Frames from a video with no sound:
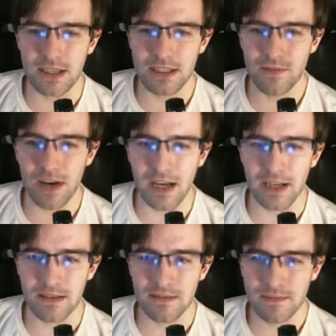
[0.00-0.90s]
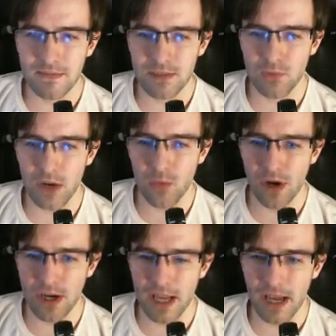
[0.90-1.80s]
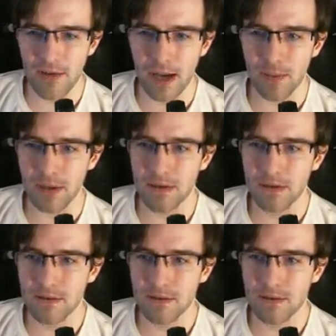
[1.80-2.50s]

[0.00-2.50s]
That's fine. That's what I wanted to have happen.